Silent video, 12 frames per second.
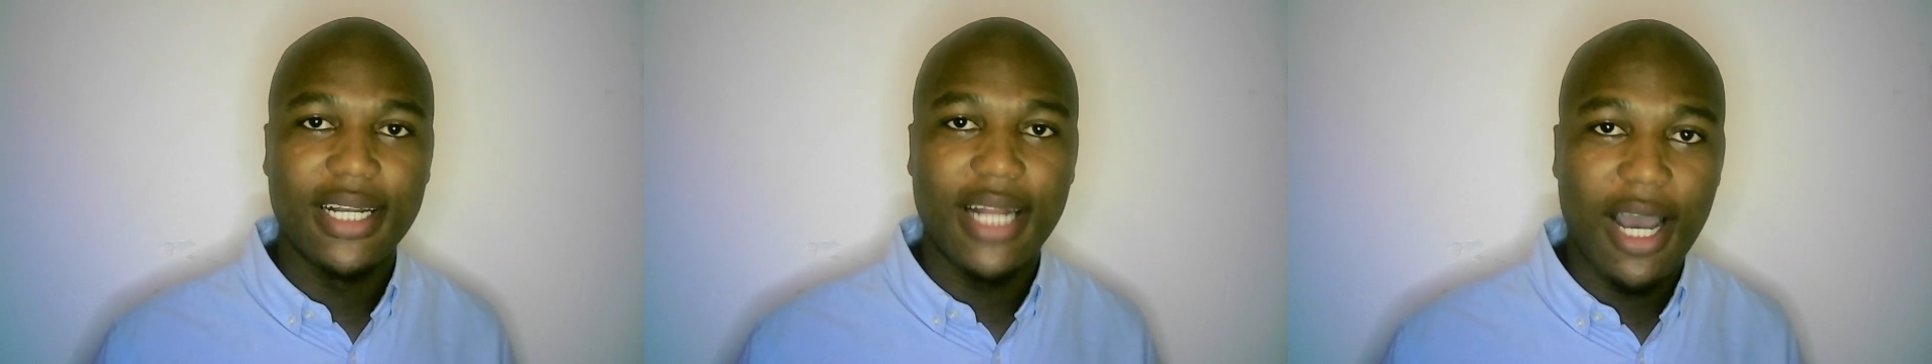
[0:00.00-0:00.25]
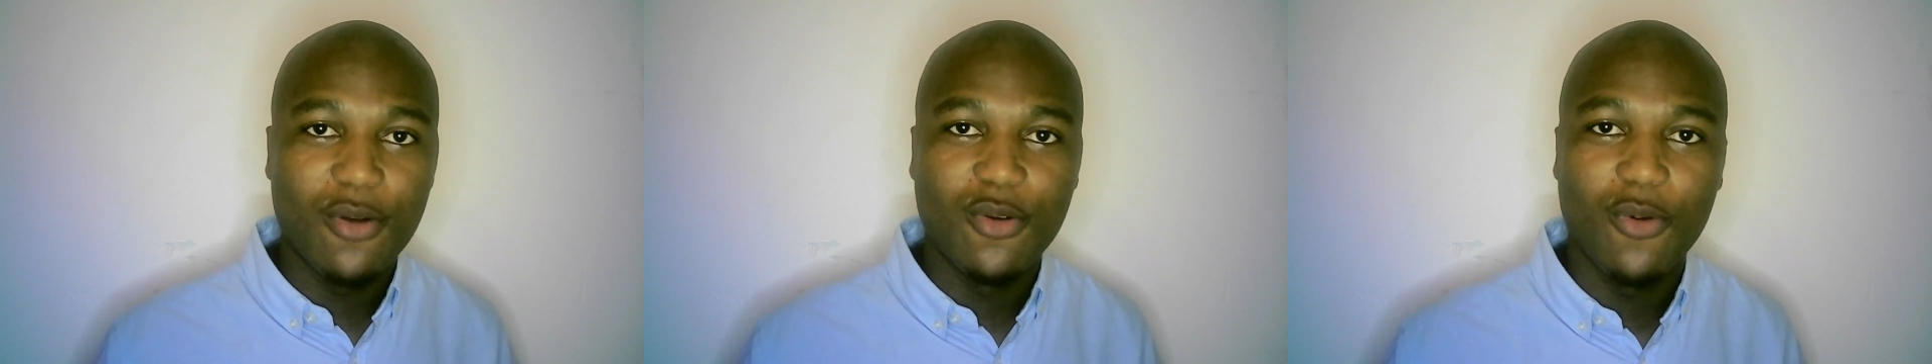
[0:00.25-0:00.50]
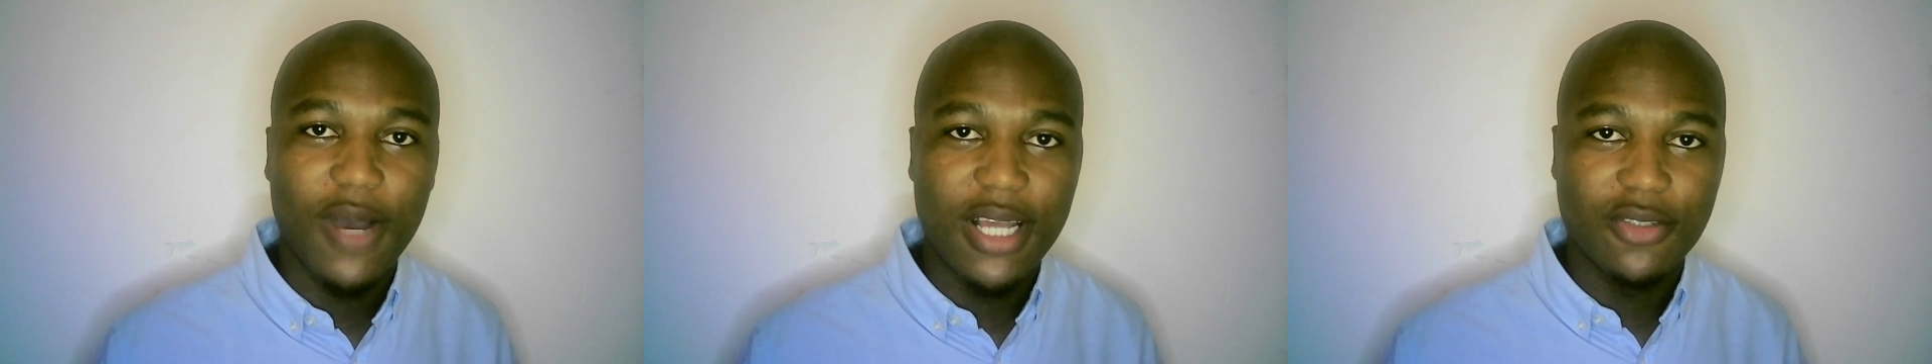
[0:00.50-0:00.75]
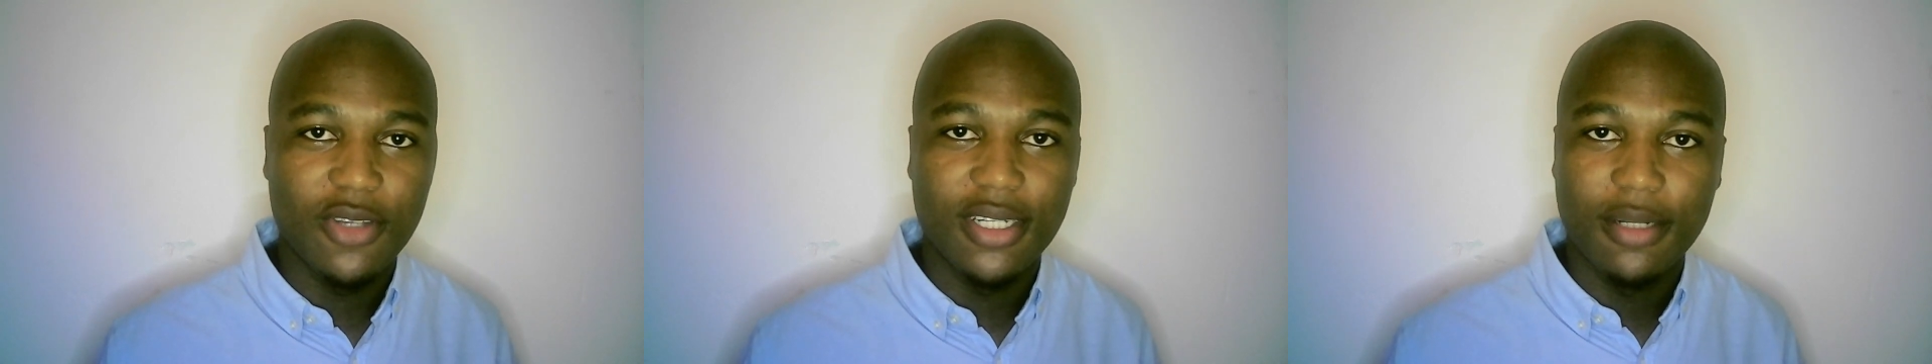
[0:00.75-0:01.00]
I don't know why
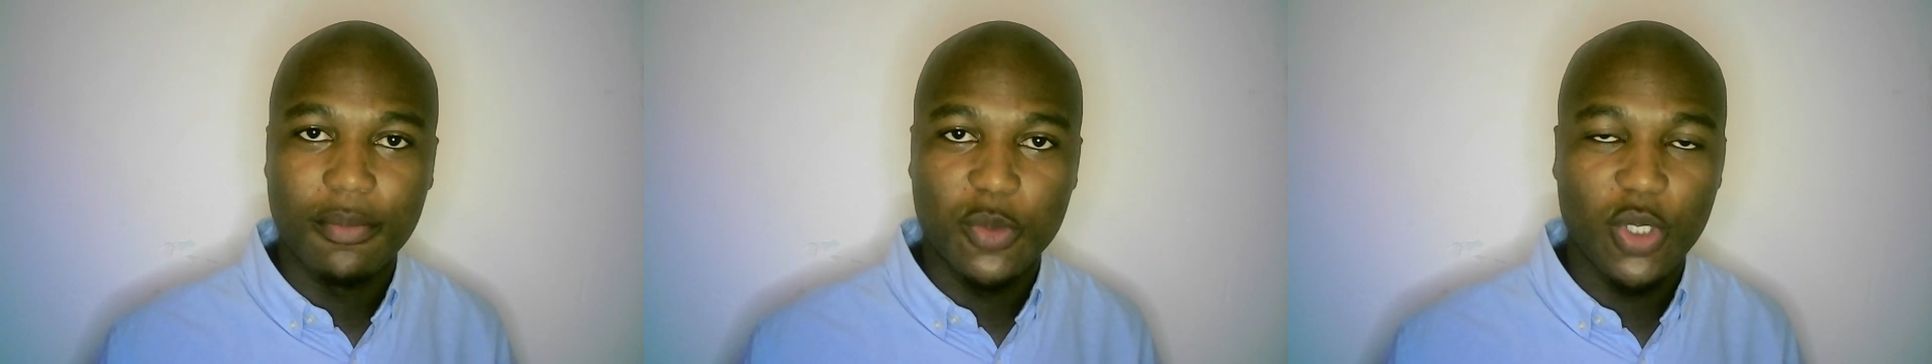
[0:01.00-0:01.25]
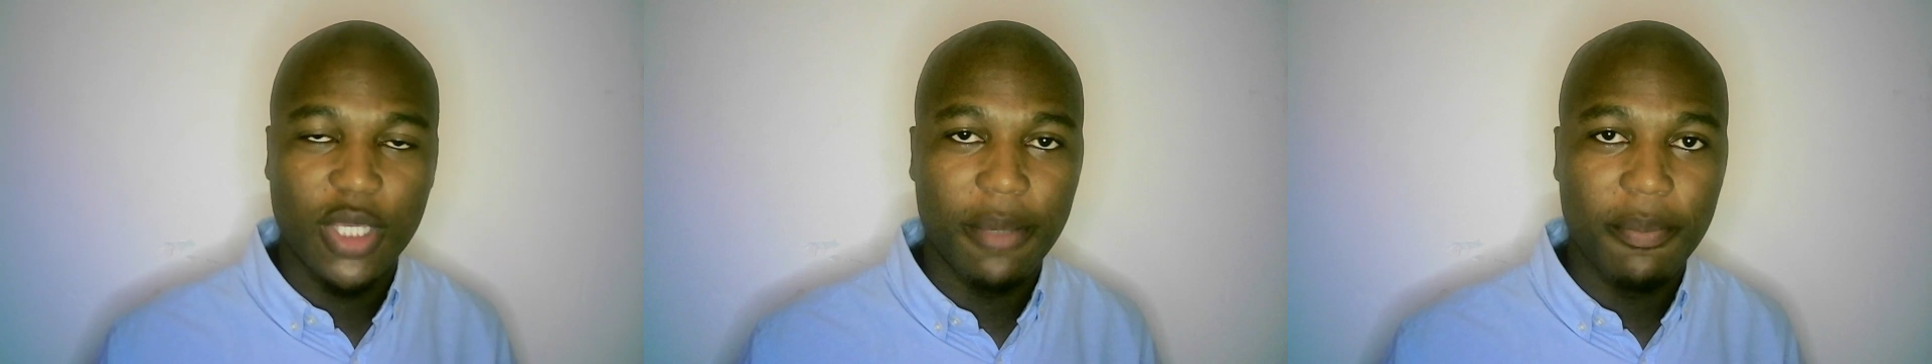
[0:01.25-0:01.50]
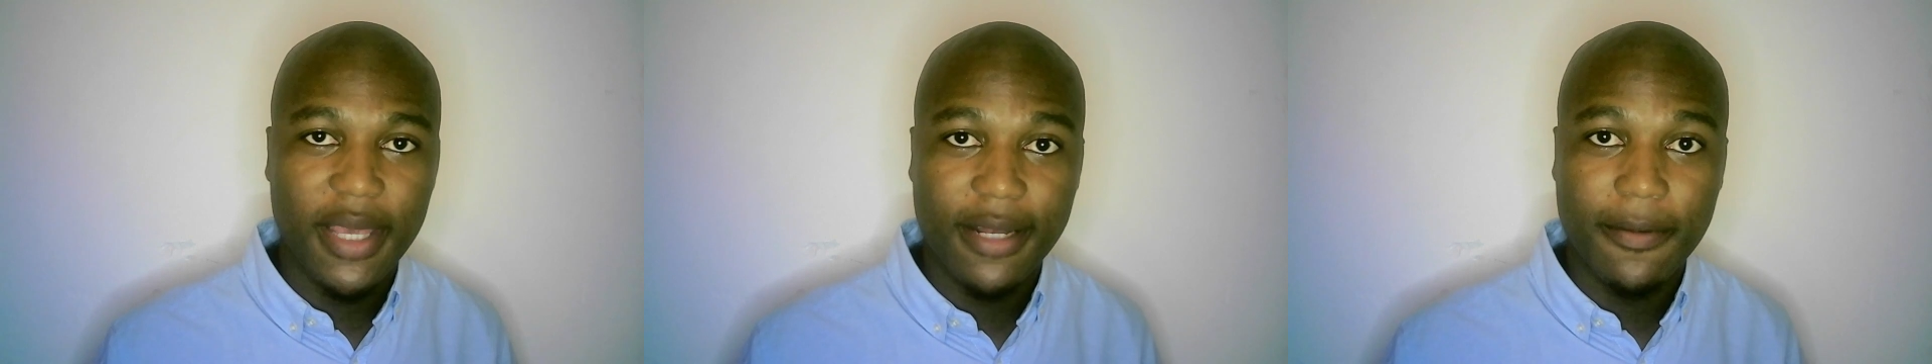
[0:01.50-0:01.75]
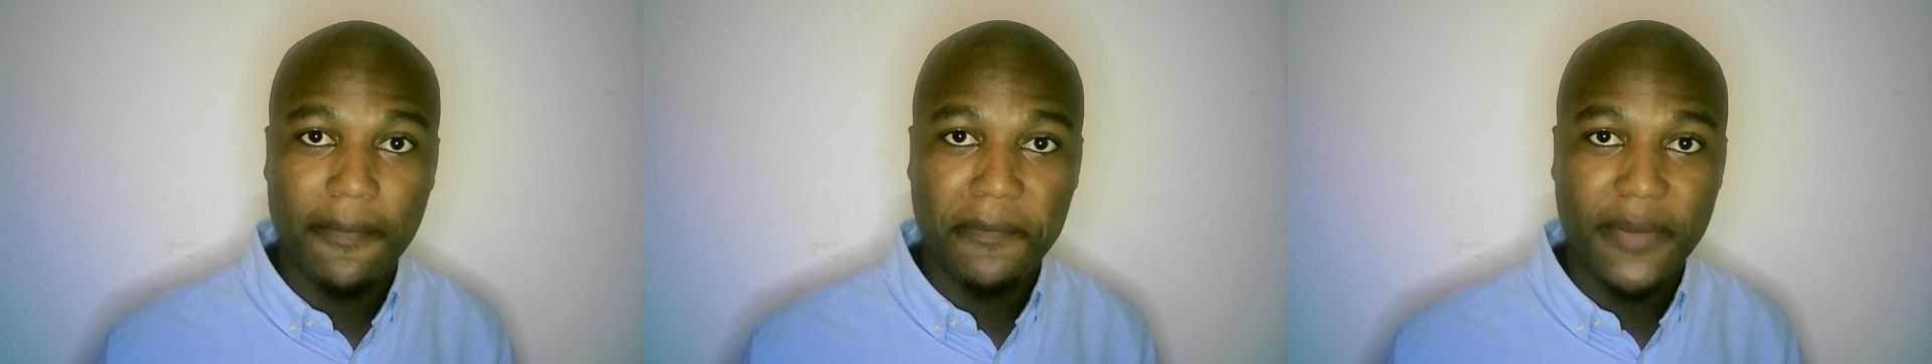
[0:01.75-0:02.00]
Tottenham took him
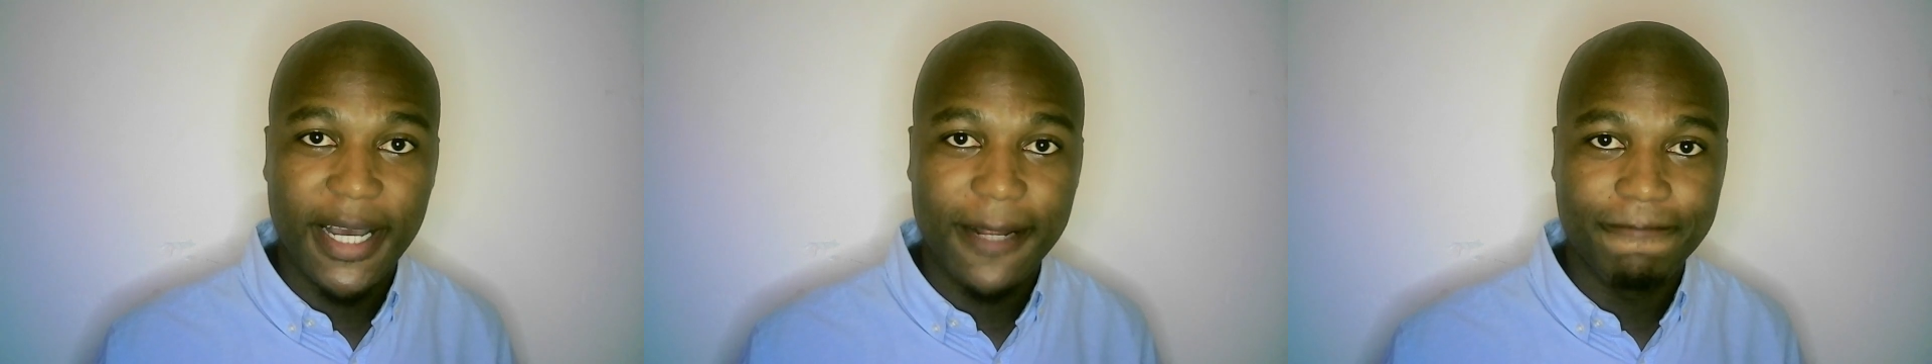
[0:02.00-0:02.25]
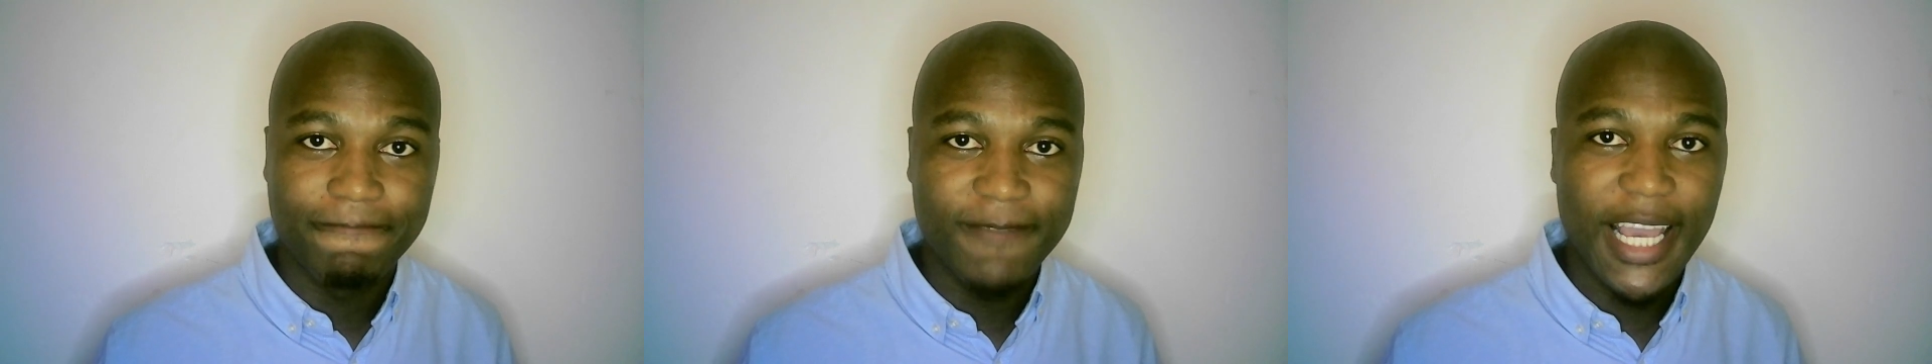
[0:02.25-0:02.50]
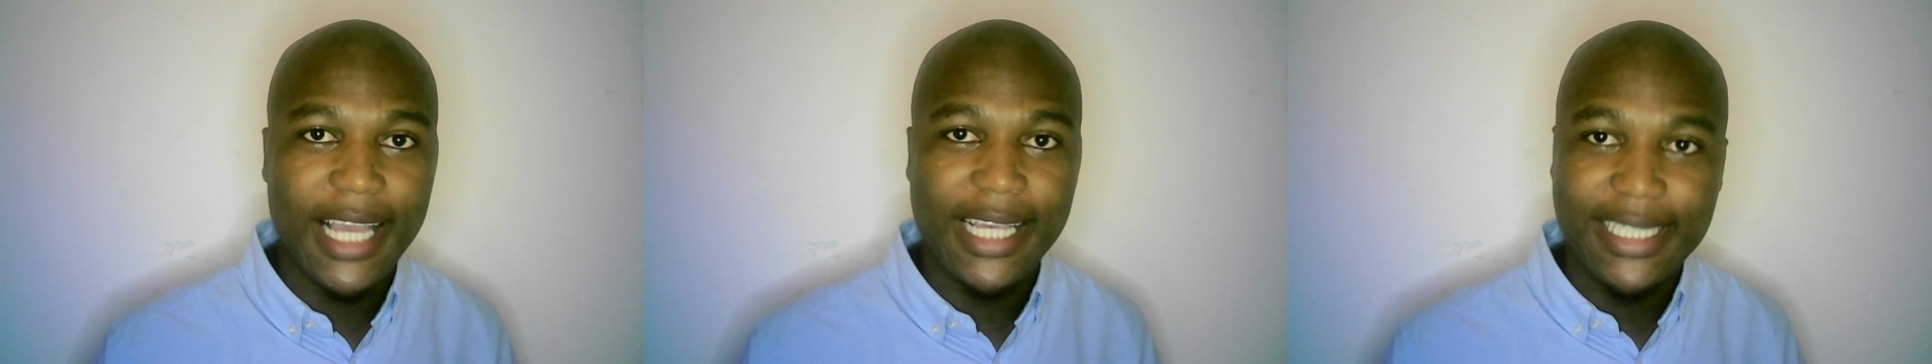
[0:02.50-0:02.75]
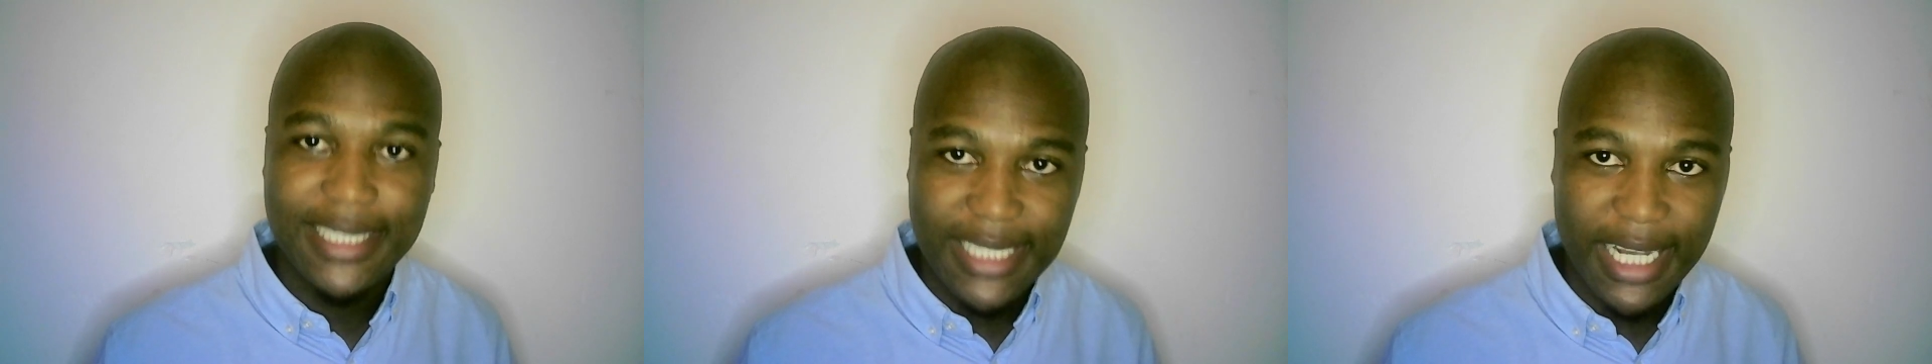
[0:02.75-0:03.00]
in, but yeah,
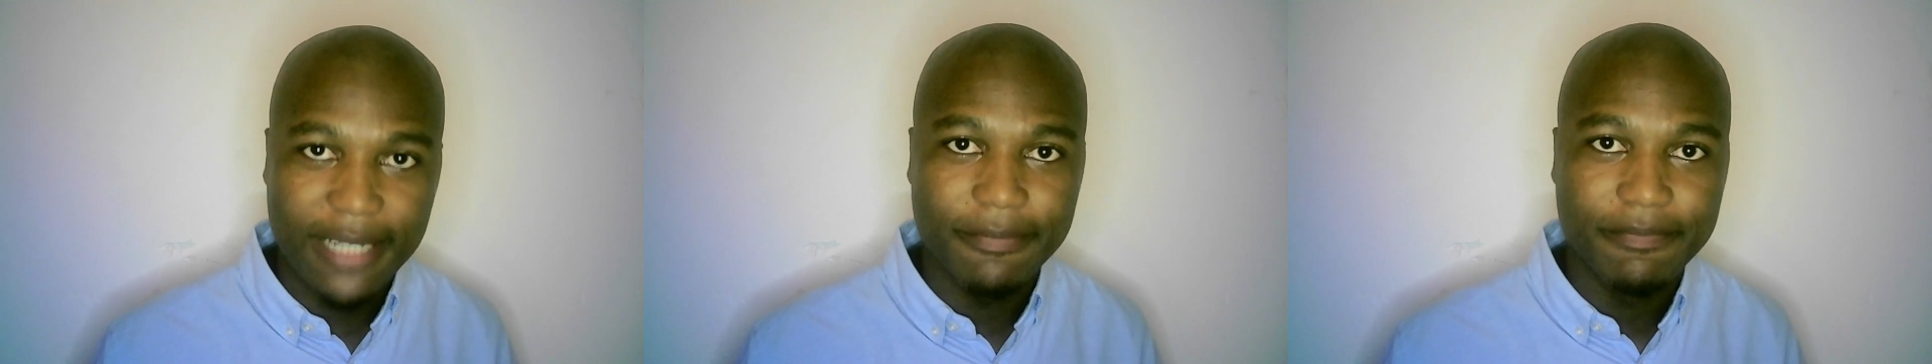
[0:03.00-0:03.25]
he's done.